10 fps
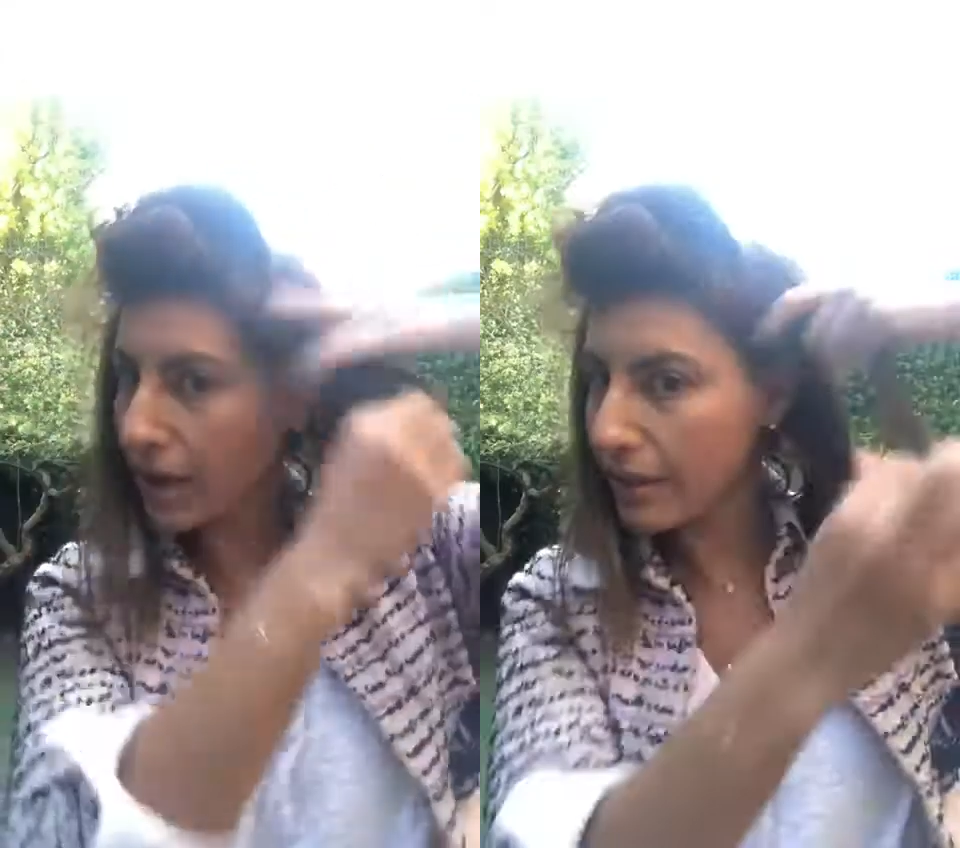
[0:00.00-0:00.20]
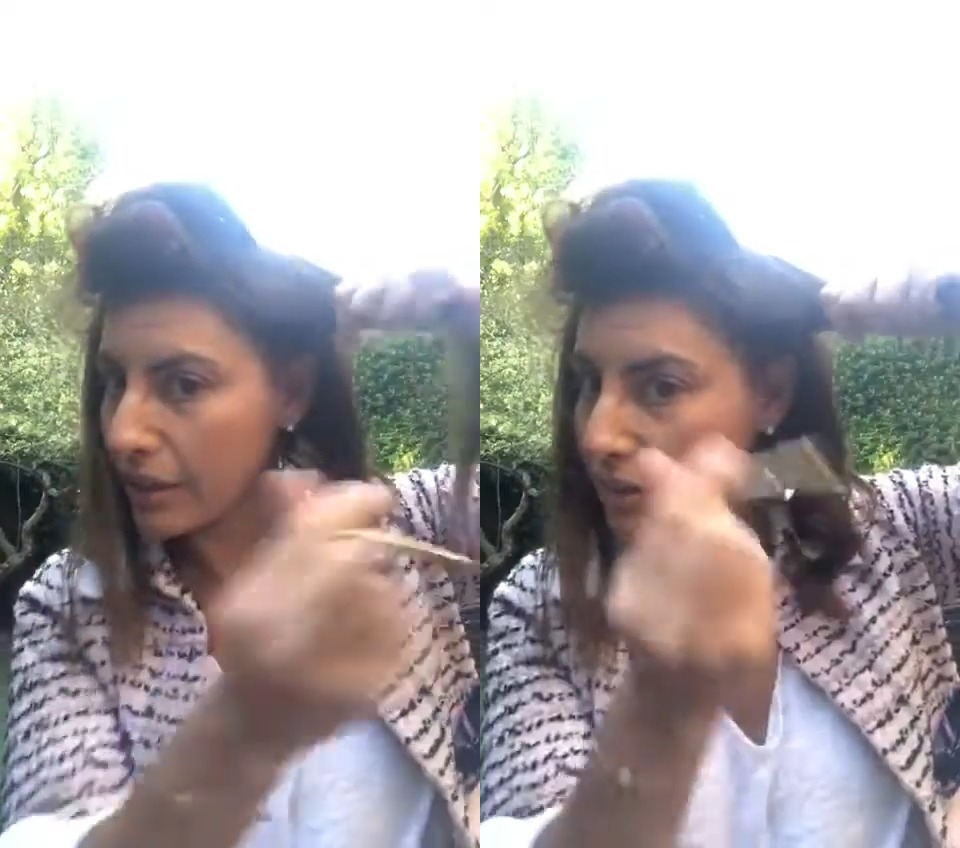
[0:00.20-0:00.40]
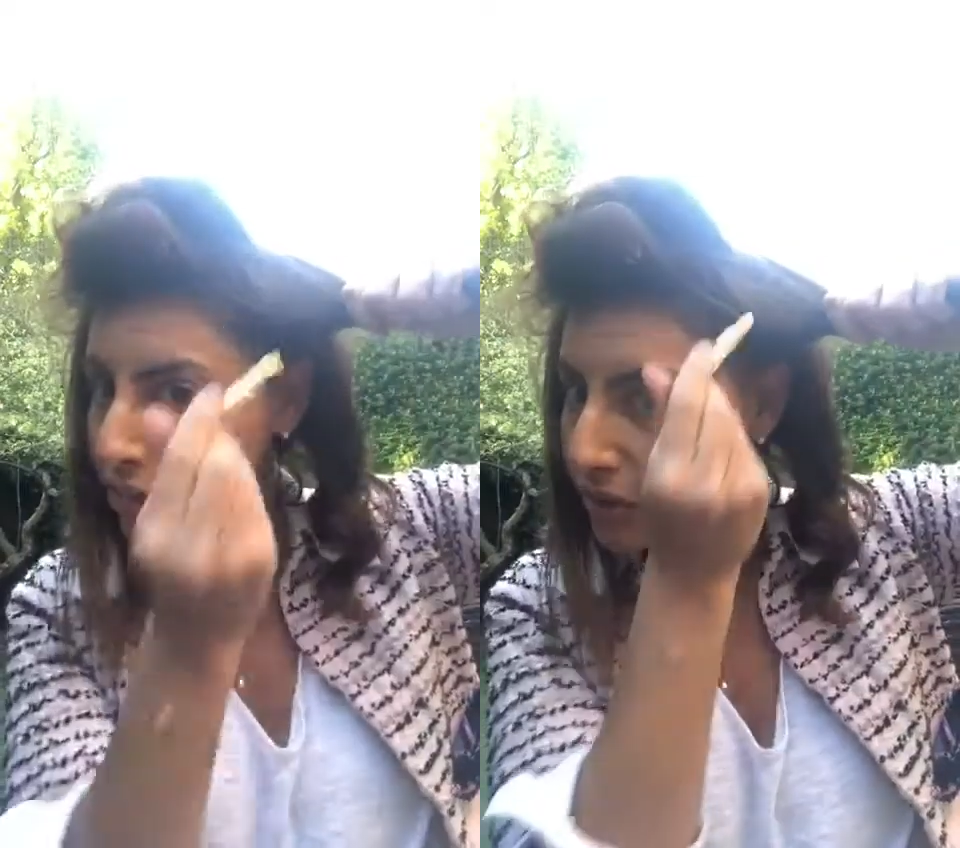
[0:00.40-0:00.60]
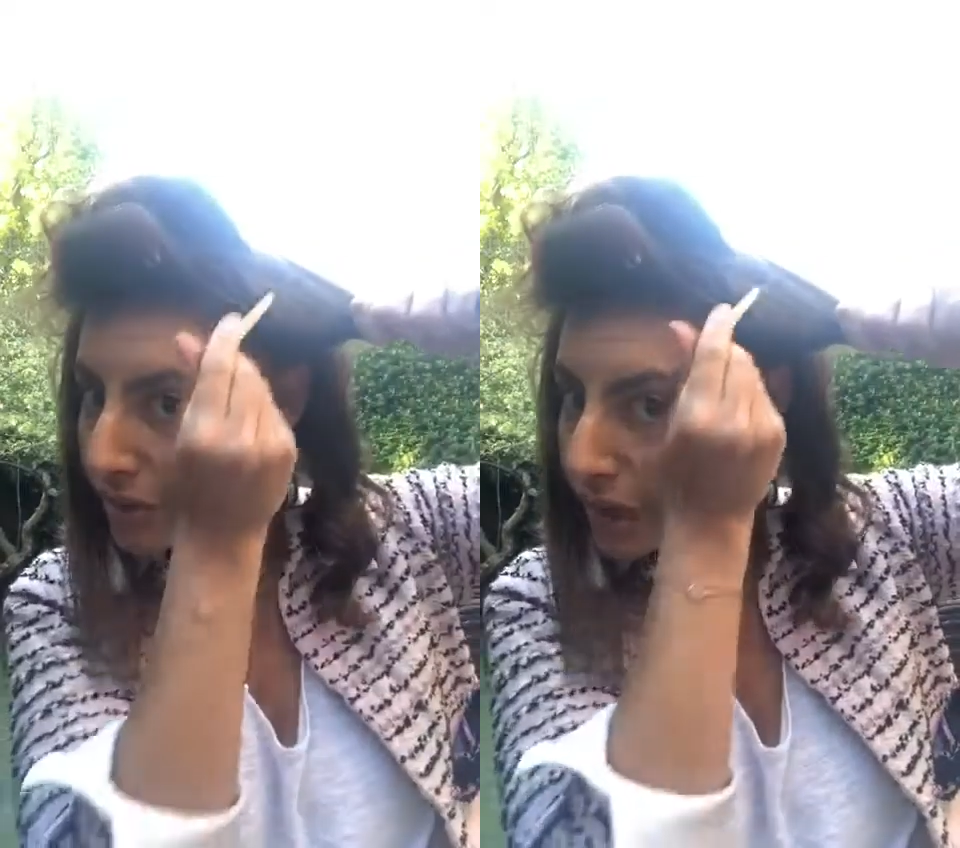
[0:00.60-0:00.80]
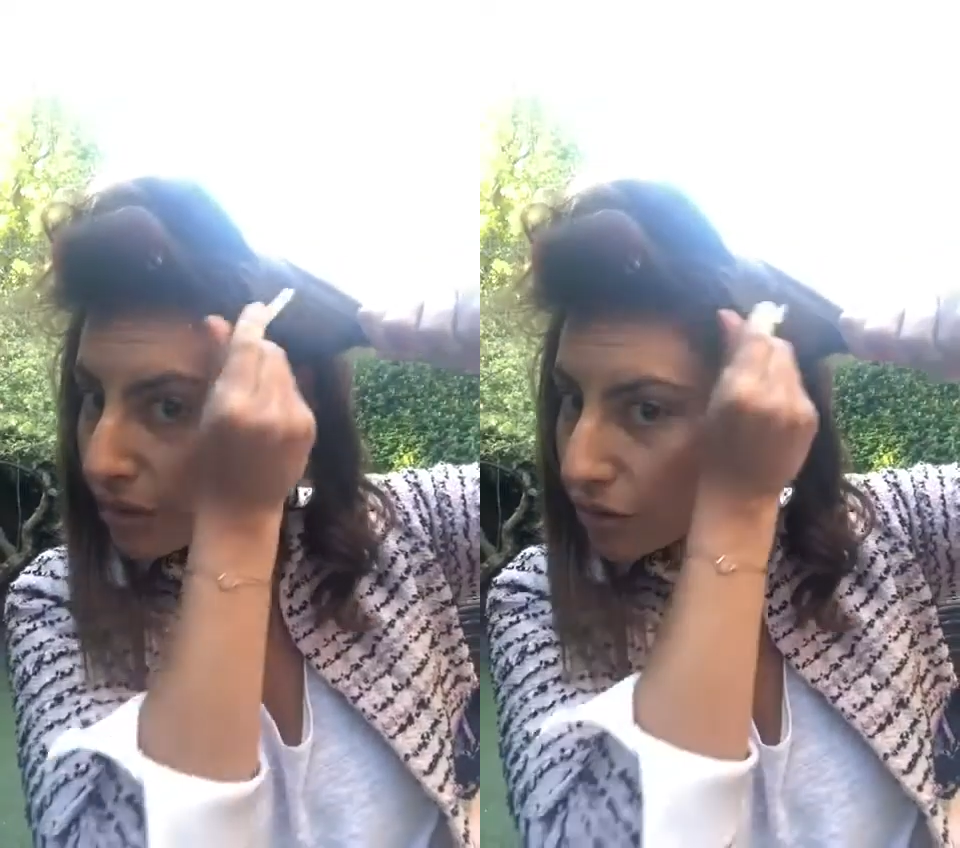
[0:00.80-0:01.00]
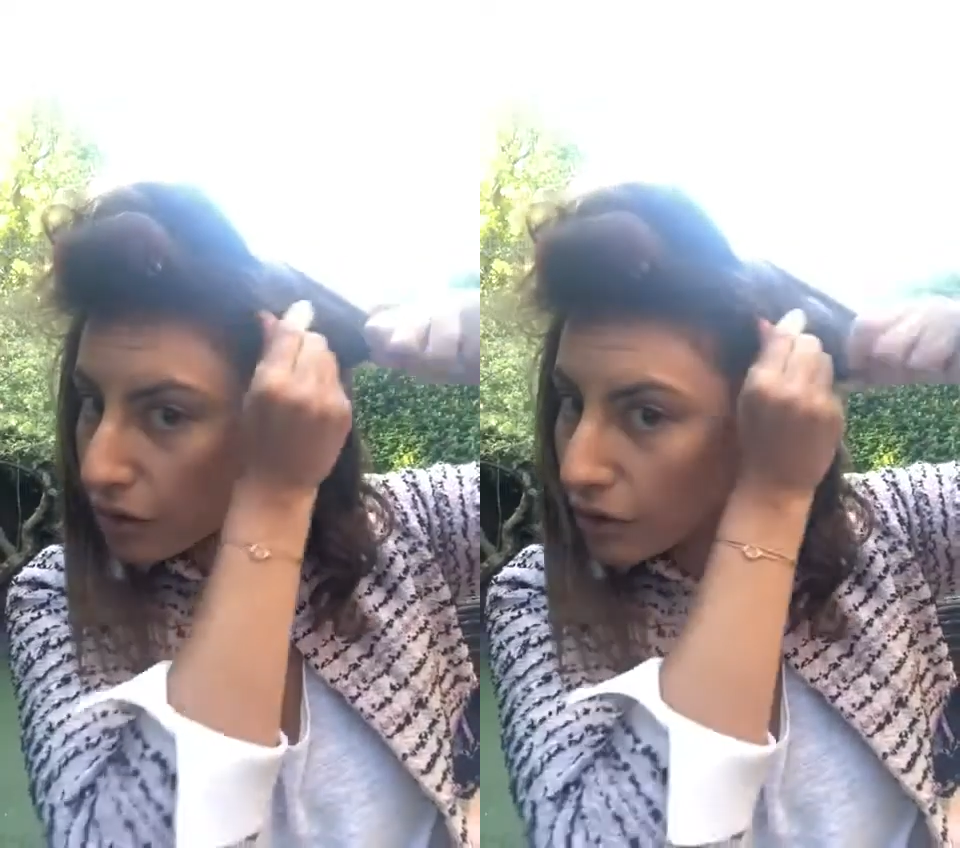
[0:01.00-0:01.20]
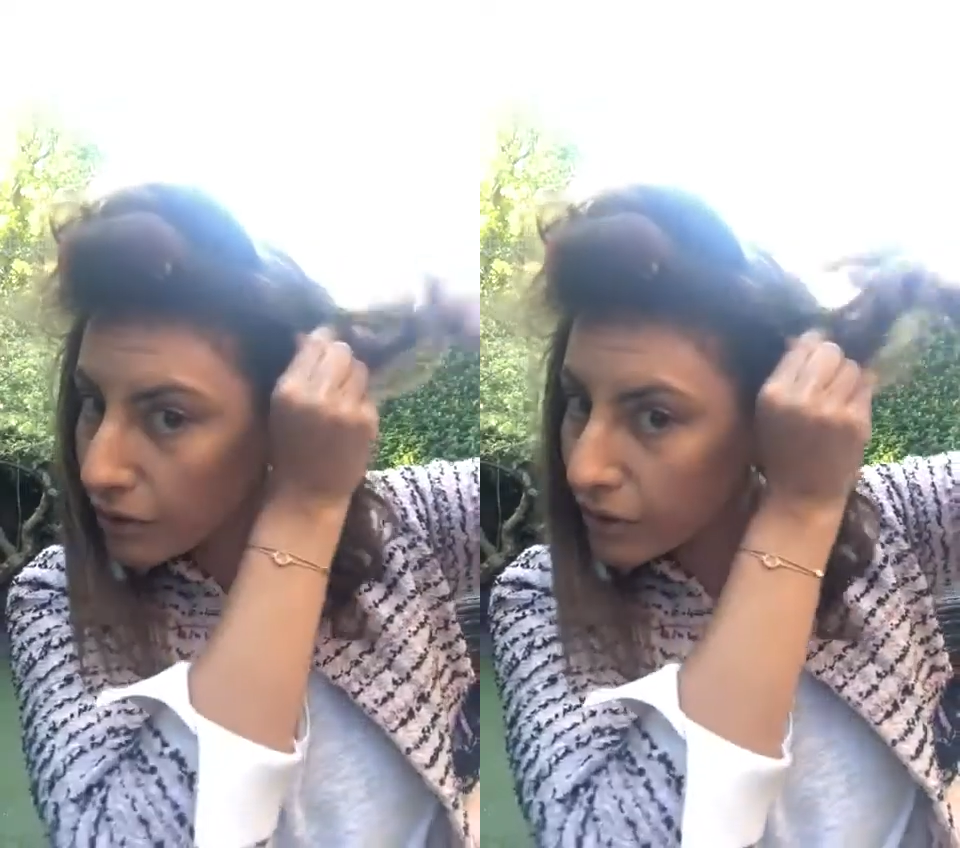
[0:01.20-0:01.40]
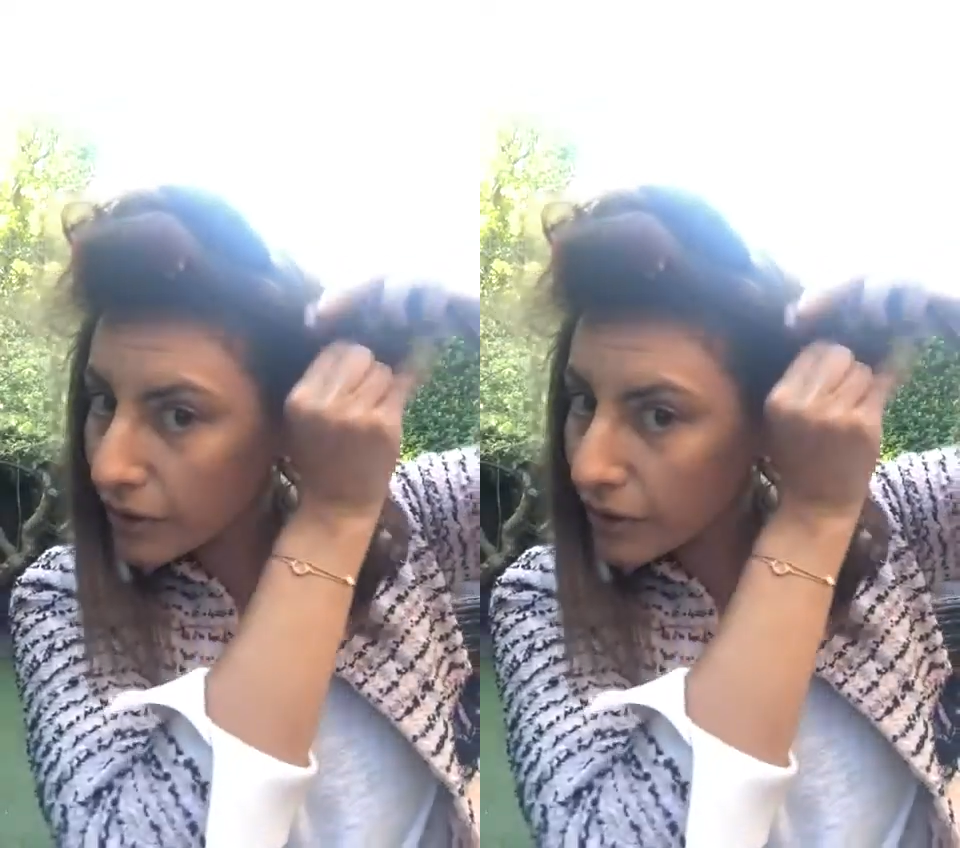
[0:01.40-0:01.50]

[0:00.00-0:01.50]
and then just section off.